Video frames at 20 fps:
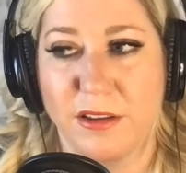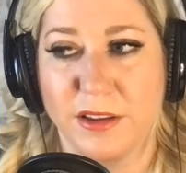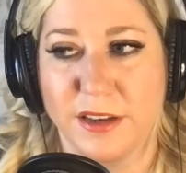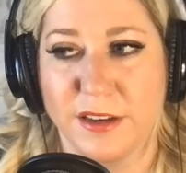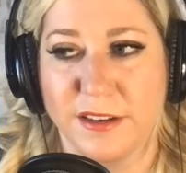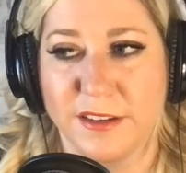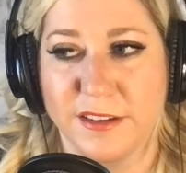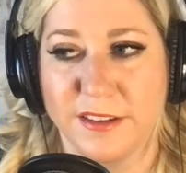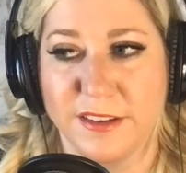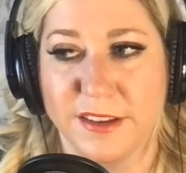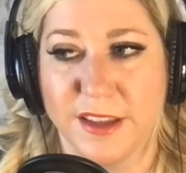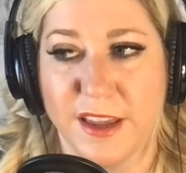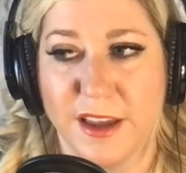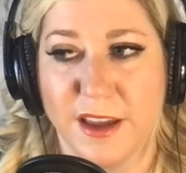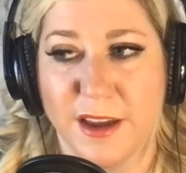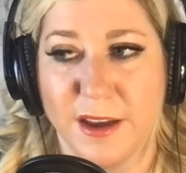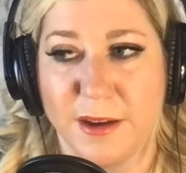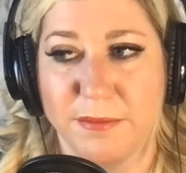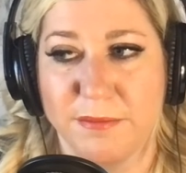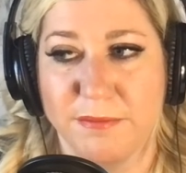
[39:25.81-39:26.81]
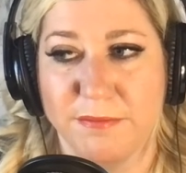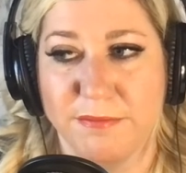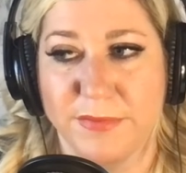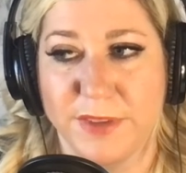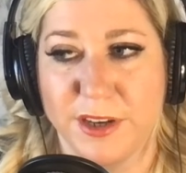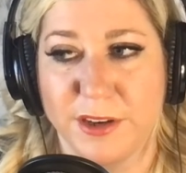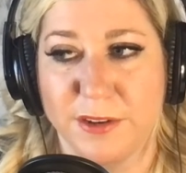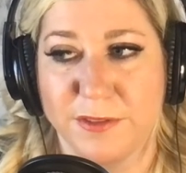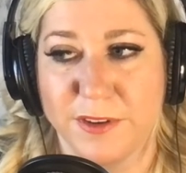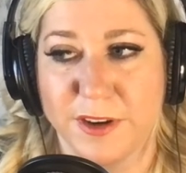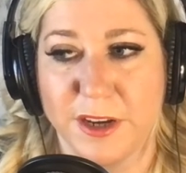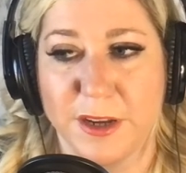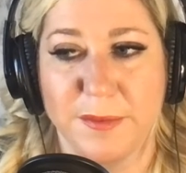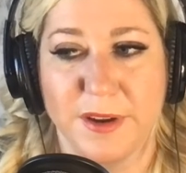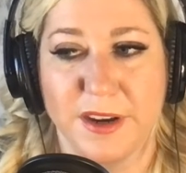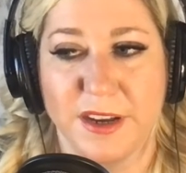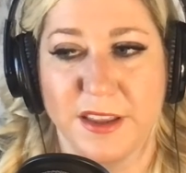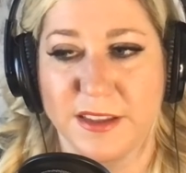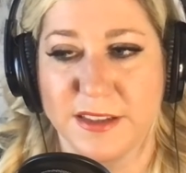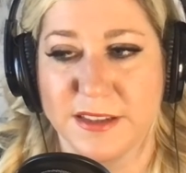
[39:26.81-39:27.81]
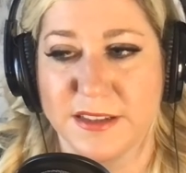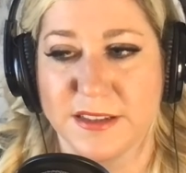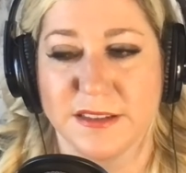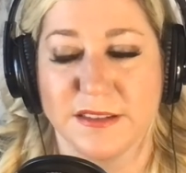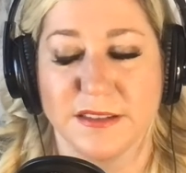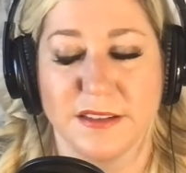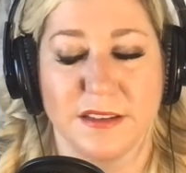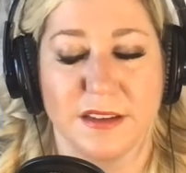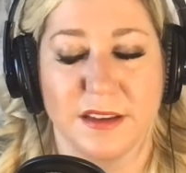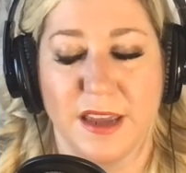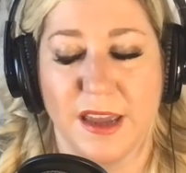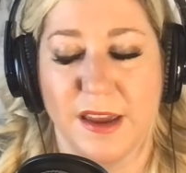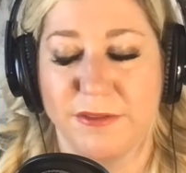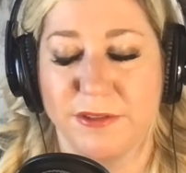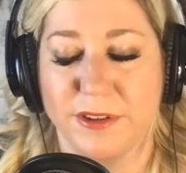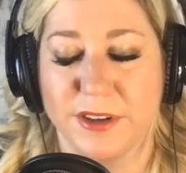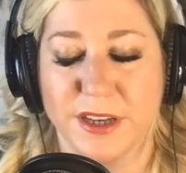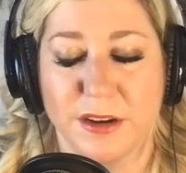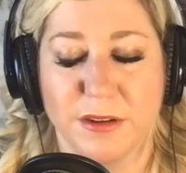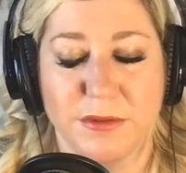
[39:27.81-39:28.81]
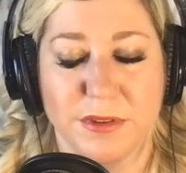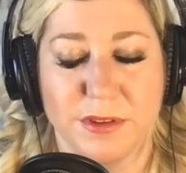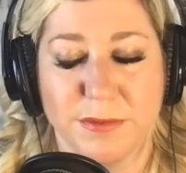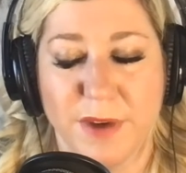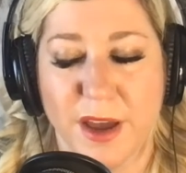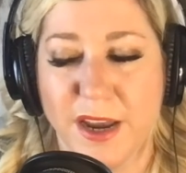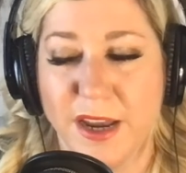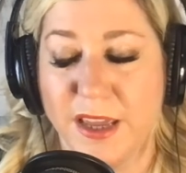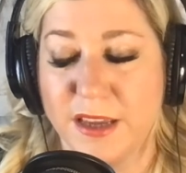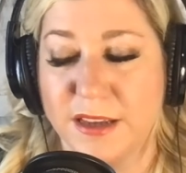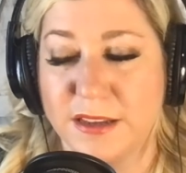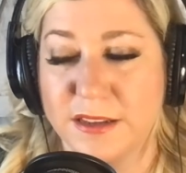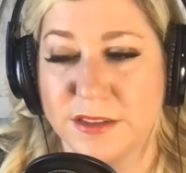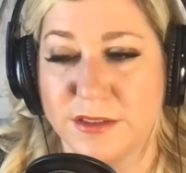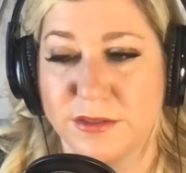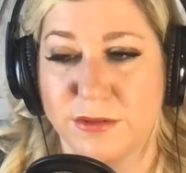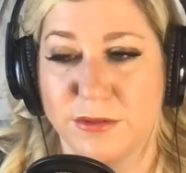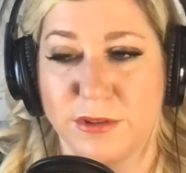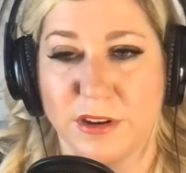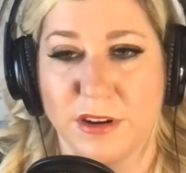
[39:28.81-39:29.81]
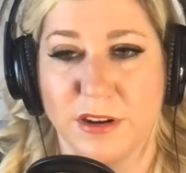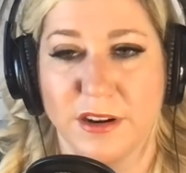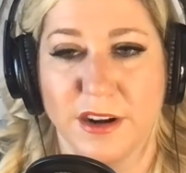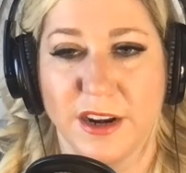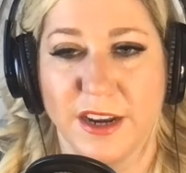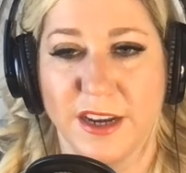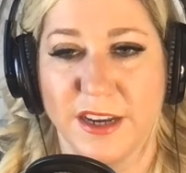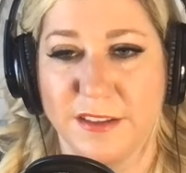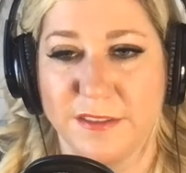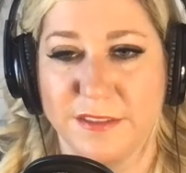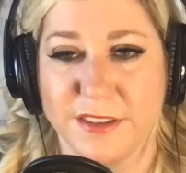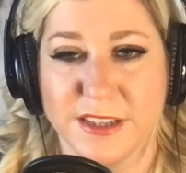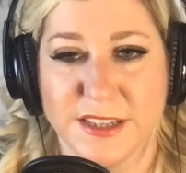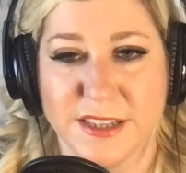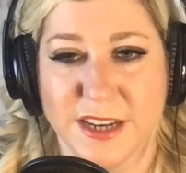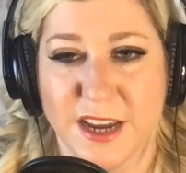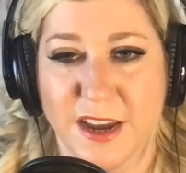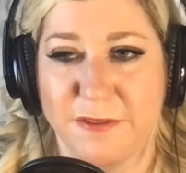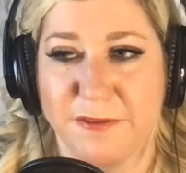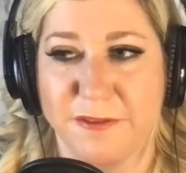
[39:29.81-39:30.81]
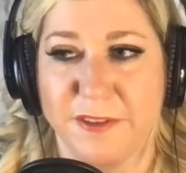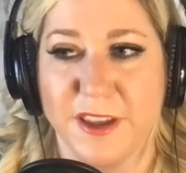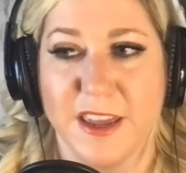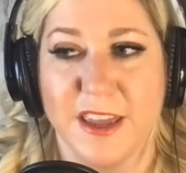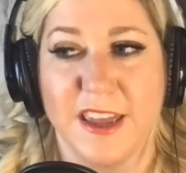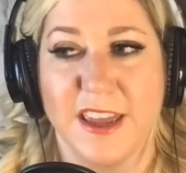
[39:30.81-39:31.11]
And for anybody that's ever dealt with weddings or any of this stuff,